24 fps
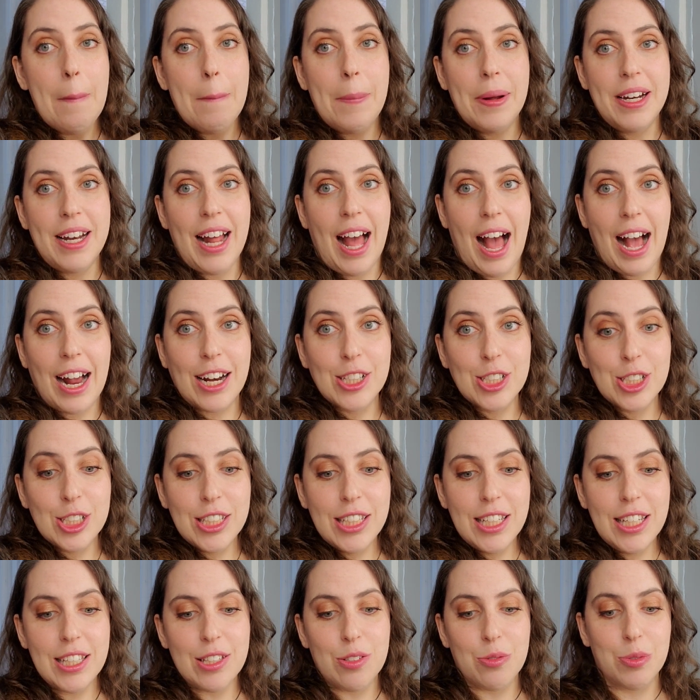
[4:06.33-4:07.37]
but it
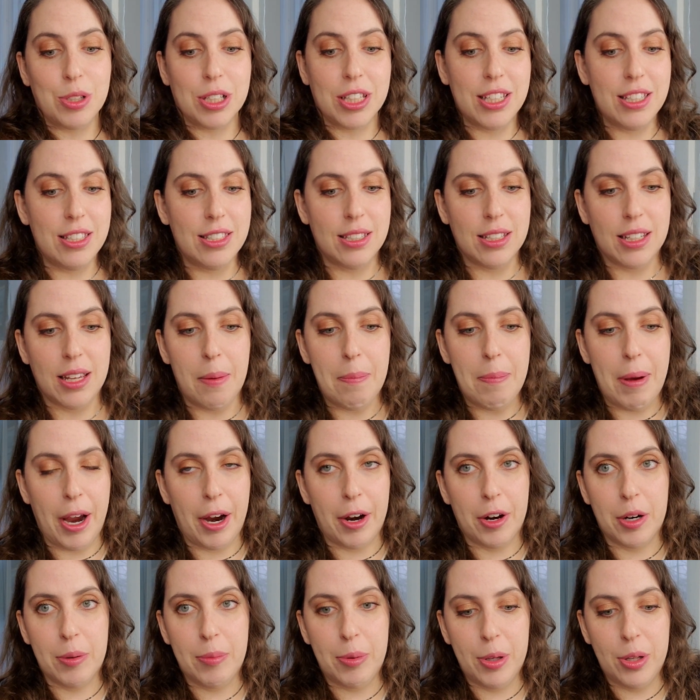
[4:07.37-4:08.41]
actually is really
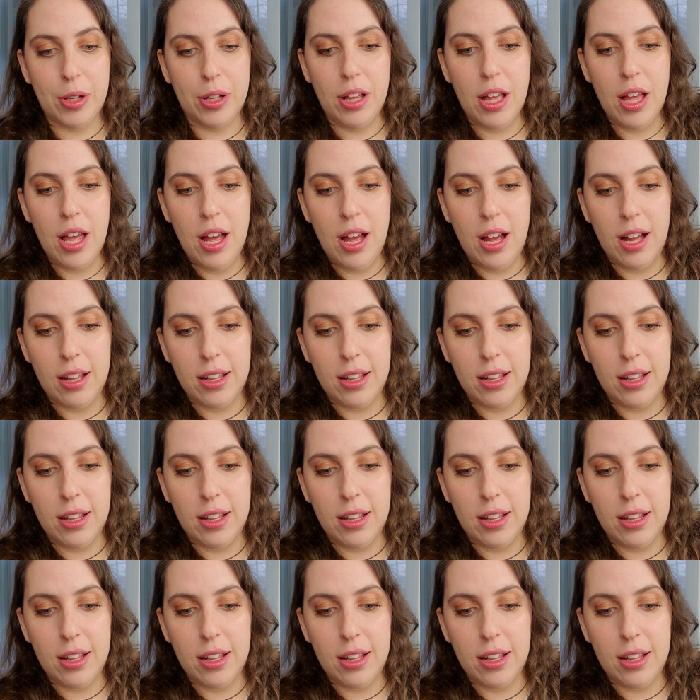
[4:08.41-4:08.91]
comparable.